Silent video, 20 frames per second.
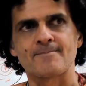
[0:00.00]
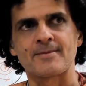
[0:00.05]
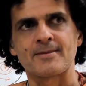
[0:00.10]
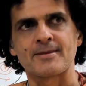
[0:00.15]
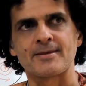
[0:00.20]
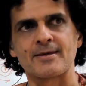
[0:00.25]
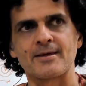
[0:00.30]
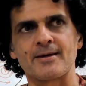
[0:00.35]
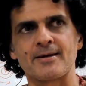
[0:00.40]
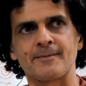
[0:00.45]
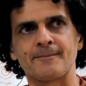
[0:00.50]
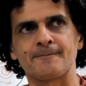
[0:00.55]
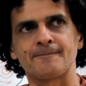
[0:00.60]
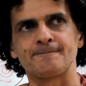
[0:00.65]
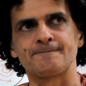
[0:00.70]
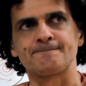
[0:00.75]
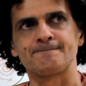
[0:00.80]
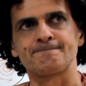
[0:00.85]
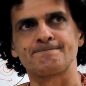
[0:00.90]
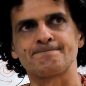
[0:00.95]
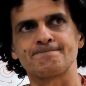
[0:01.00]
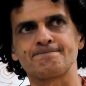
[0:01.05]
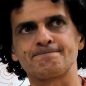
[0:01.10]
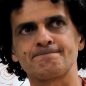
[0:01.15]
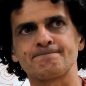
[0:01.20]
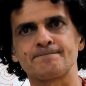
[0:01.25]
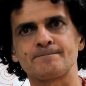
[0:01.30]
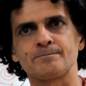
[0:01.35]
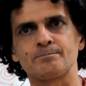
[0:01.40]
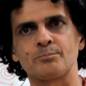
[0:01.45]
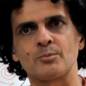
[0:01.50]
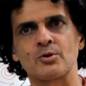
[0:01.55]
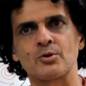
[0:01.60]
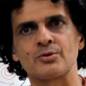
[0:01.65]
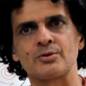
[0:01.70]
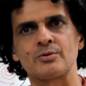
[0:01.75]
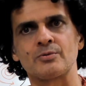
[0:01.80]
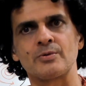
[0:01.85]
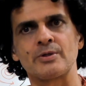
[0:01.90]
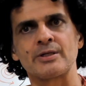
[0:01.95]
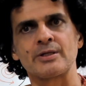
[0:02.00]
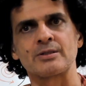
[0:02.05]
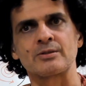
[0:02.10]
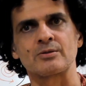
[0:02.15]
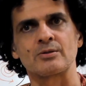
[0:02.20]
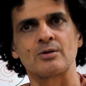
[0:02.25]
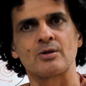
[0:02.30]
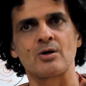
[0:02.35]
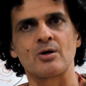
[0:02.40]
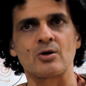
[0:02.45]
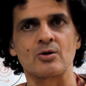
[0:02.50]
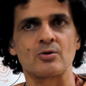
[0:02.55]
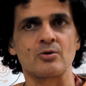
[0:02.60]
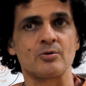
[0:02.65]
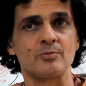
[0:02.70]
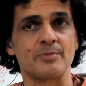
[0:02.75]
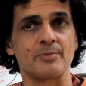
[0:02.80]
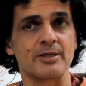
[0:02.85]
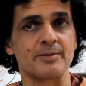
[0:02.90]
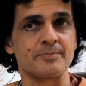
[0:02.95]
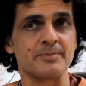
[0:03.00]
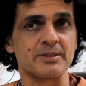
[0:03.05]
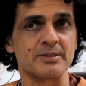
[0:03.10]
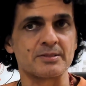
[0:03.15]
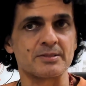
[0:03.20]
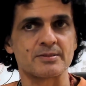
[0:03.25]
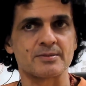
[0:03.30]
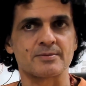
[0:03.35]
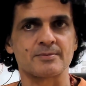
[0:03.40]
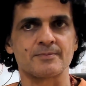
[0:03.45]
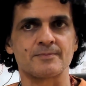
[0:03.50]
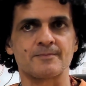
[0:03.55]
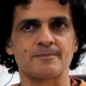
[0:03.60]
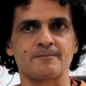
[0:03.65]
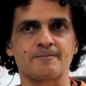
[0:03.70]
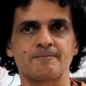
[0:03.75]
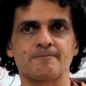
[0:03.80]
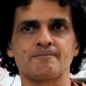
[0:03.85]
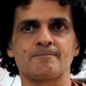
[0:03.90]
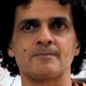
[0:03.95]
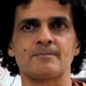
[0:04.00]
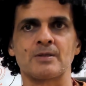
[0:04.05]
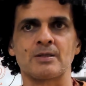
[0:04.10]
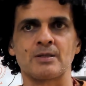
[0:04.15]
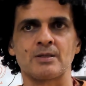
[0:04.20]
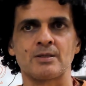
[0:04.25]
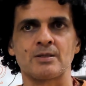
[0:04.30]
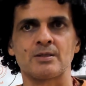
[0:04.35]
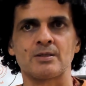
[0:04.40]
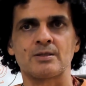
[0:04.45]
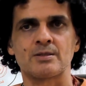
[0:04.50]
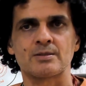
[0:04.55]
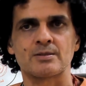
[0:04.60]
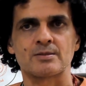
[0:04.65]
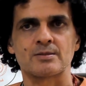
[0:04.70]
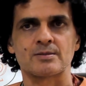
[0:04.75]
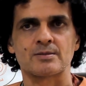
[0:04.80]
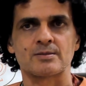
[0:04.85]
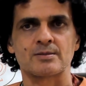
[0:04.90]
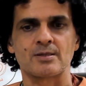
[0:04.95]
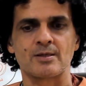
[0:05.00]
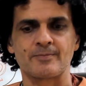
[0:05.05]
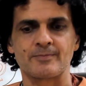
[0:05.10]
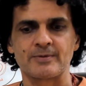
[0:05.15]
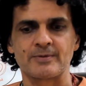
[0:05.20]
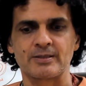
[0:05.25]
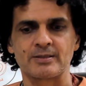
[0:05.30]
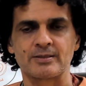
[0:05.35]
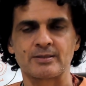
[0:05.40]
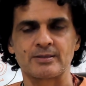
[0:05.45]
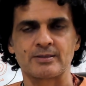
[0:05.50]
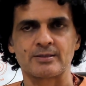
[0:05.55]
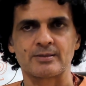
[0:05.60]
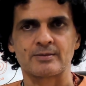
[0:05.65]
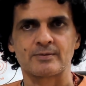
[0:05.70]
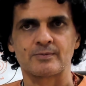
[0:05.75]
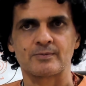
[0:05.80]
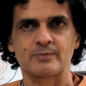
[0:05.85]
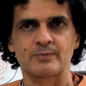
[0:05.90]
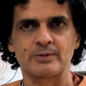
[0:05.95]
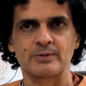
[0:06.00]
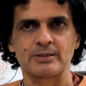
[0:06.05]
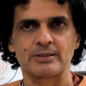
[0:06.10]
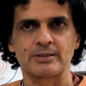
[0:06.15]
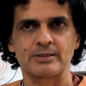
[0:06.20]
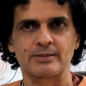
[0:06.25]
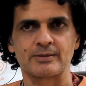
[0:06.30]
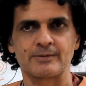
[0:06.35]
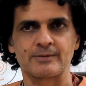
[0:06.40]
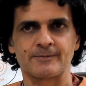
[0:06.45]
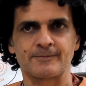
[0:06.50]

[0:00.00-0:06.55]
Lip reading: yeah, moderate or lagom, maybe it's something that we can